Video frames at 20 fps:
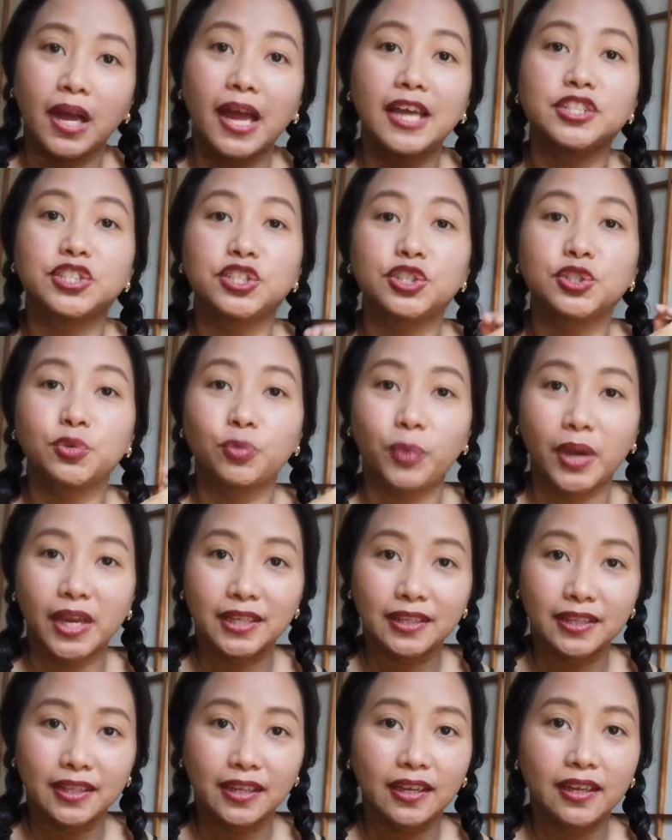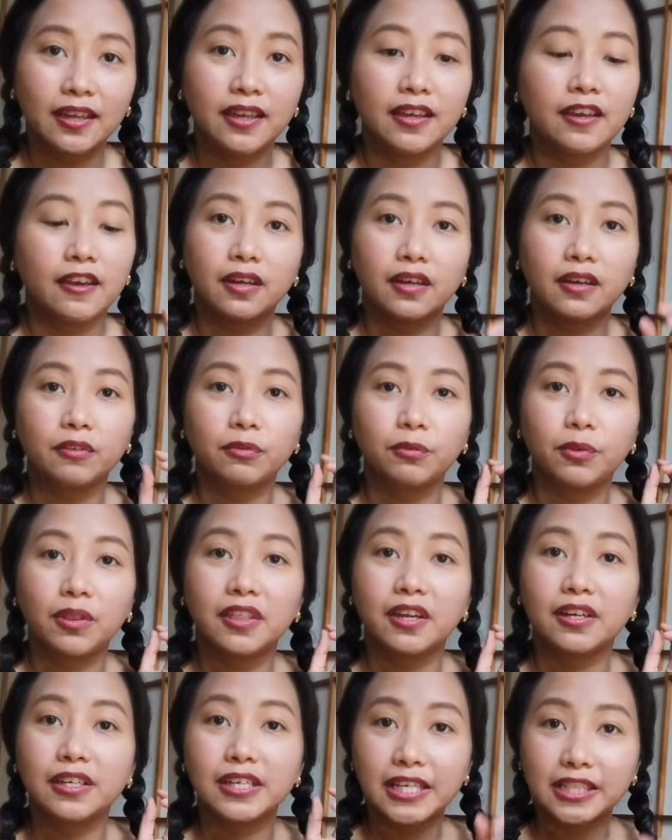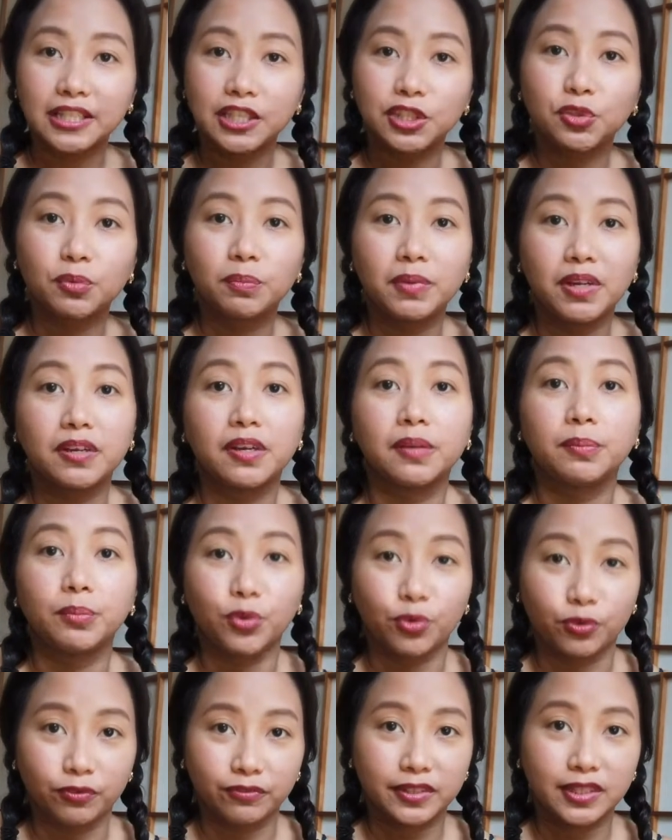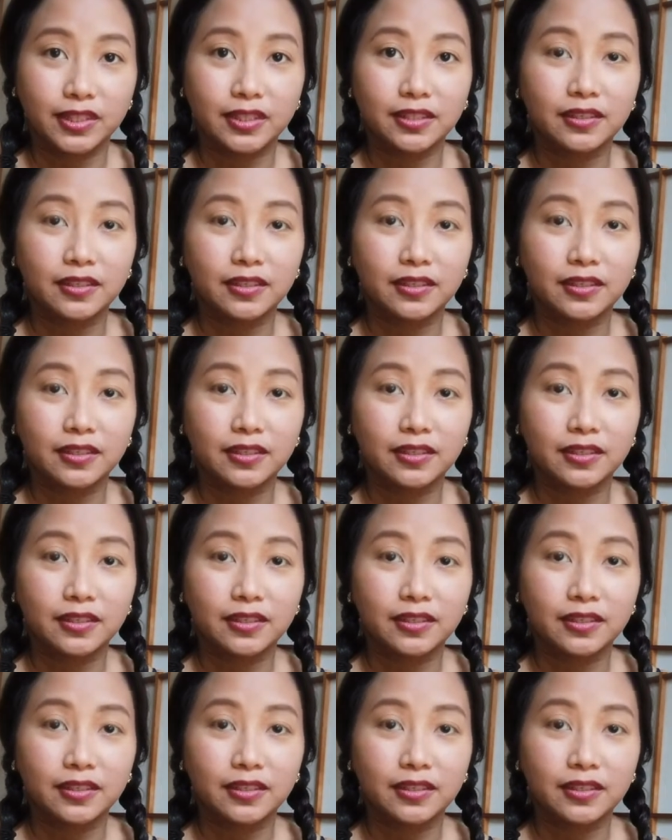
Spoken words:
I just wait and they're easy to be removed.